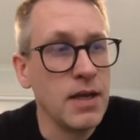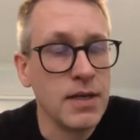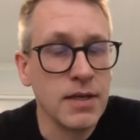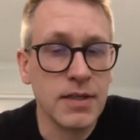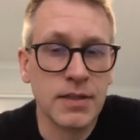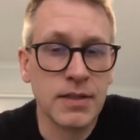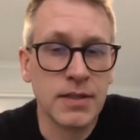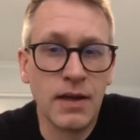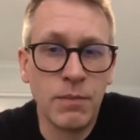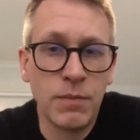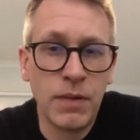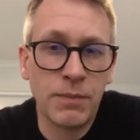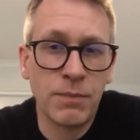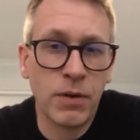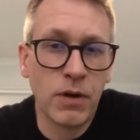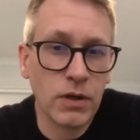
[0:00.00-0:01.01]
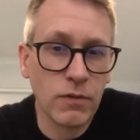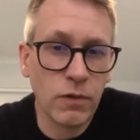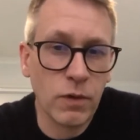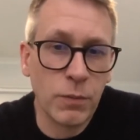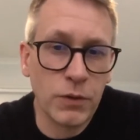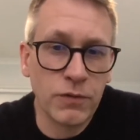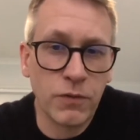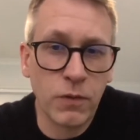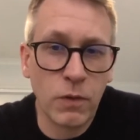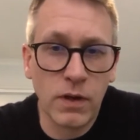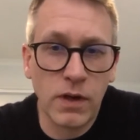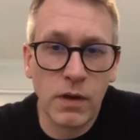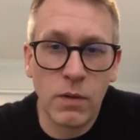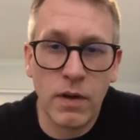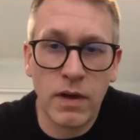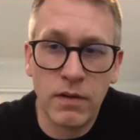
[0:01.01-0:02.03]
still a big part of our
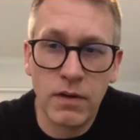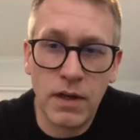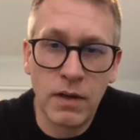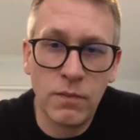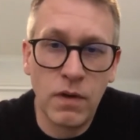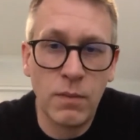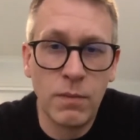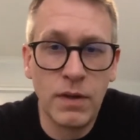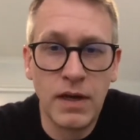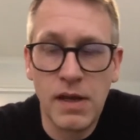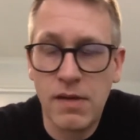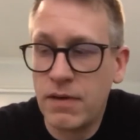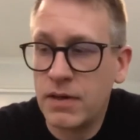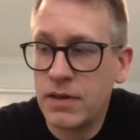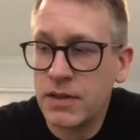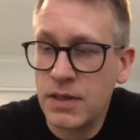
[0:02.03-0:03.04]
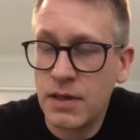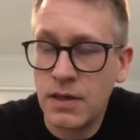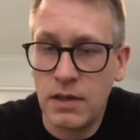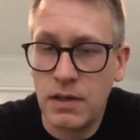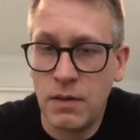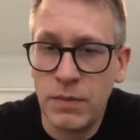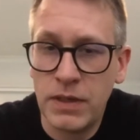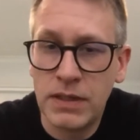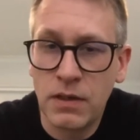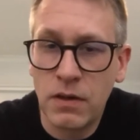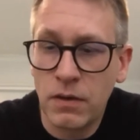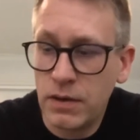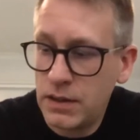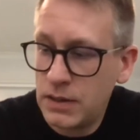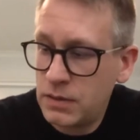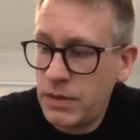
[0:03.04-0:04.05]
portfolio. And we are believers in
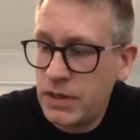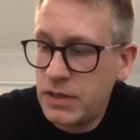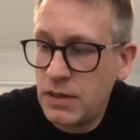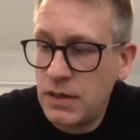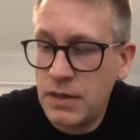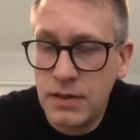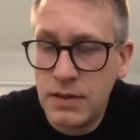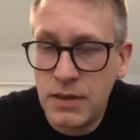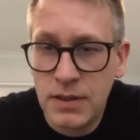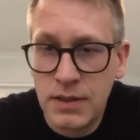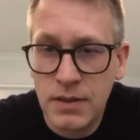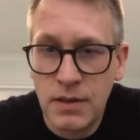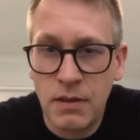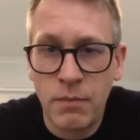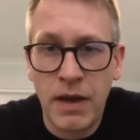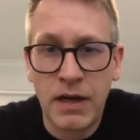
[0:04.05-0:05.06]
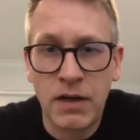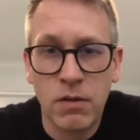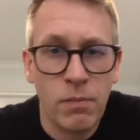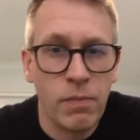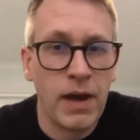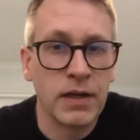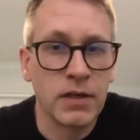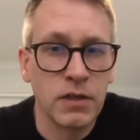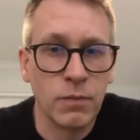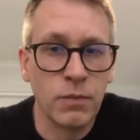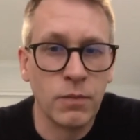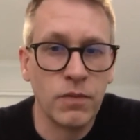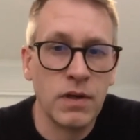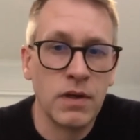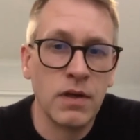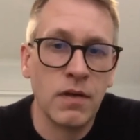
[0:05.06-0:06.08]
Bitcoin, especially in this macro backdrop
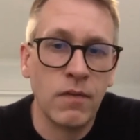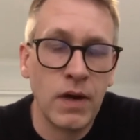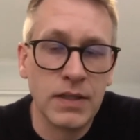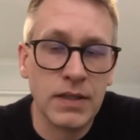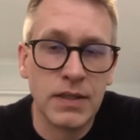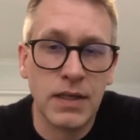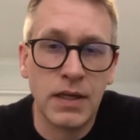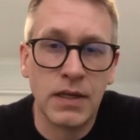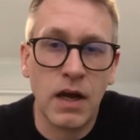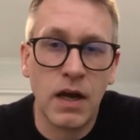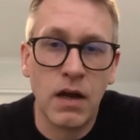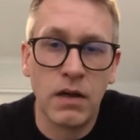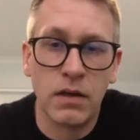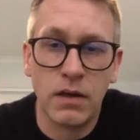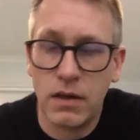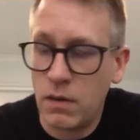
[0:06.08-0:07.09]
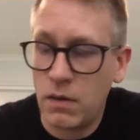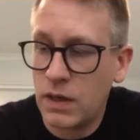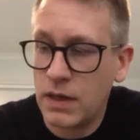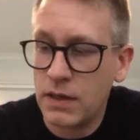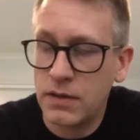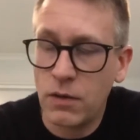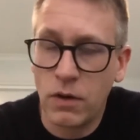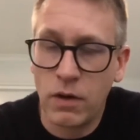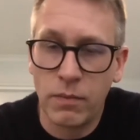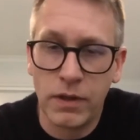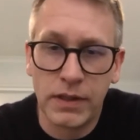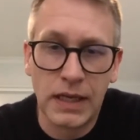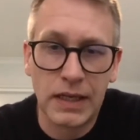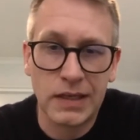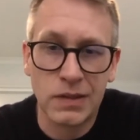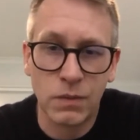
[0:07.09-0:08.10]
we are seeing now, and we can talk about
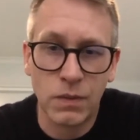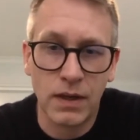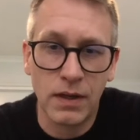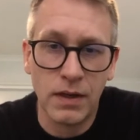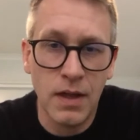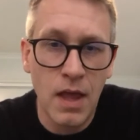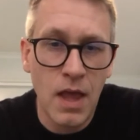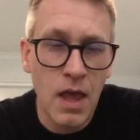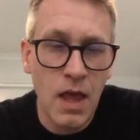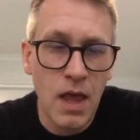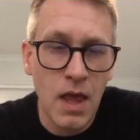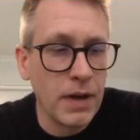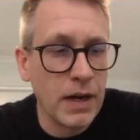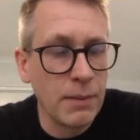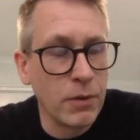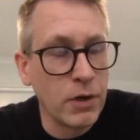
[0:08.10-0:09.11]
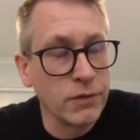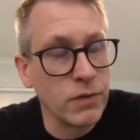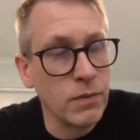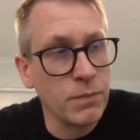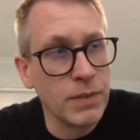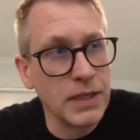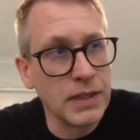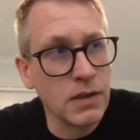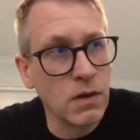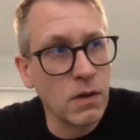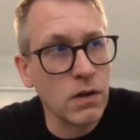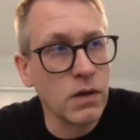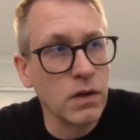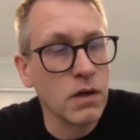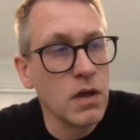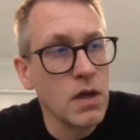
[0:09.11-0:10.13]
that as well. But apart from
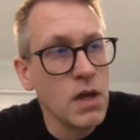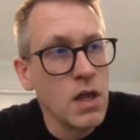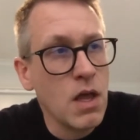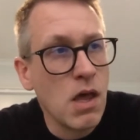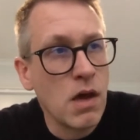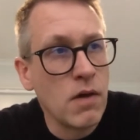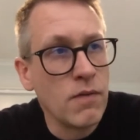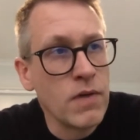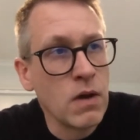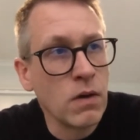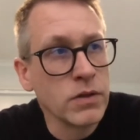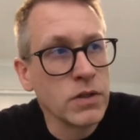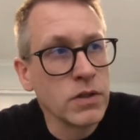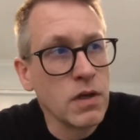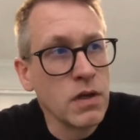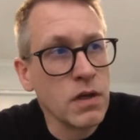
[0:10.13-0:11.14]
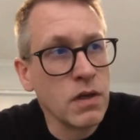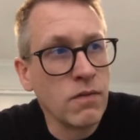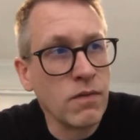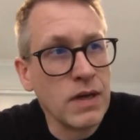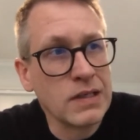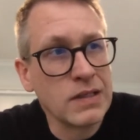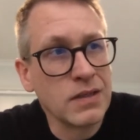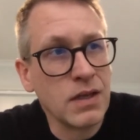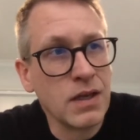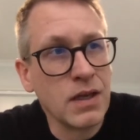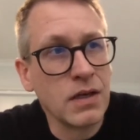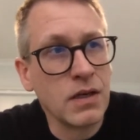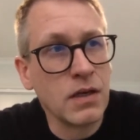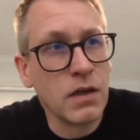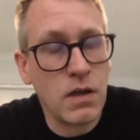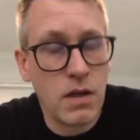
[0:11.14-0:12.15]
Bitcoin, we also invest in